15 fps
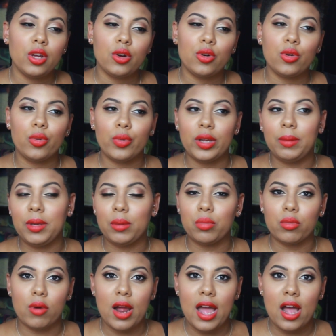creamy
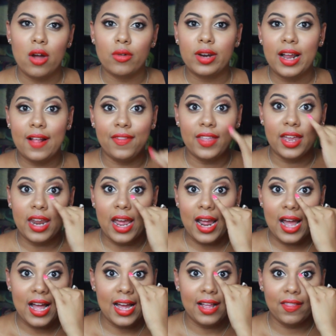brown, and then I
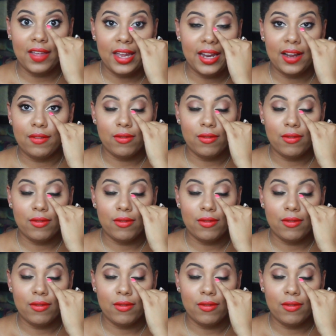highlight